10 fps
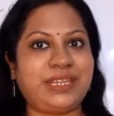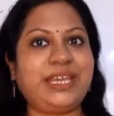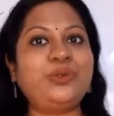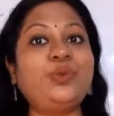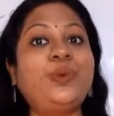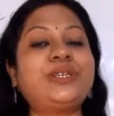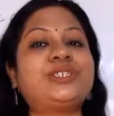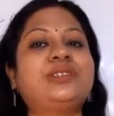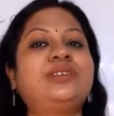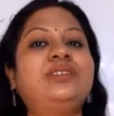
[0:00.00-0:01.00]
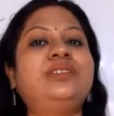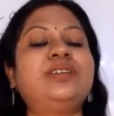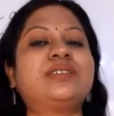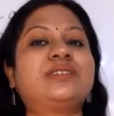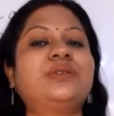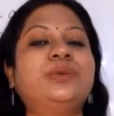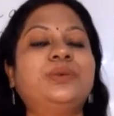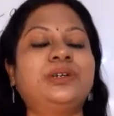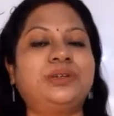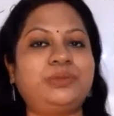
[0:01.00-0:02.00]
in which this
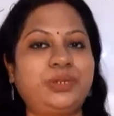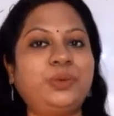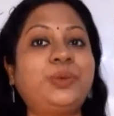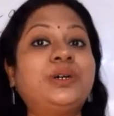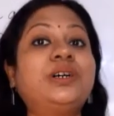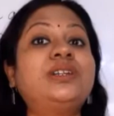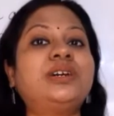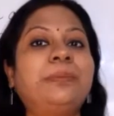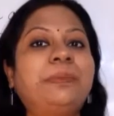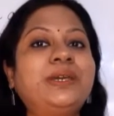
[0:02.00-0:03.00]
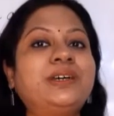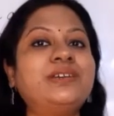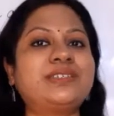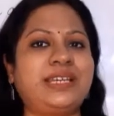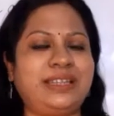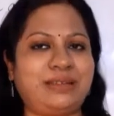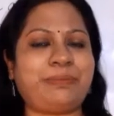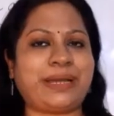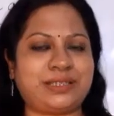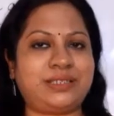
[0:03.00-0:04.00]
word appears in the
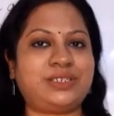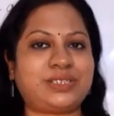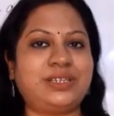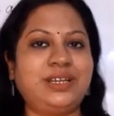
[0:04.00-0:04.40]
passage.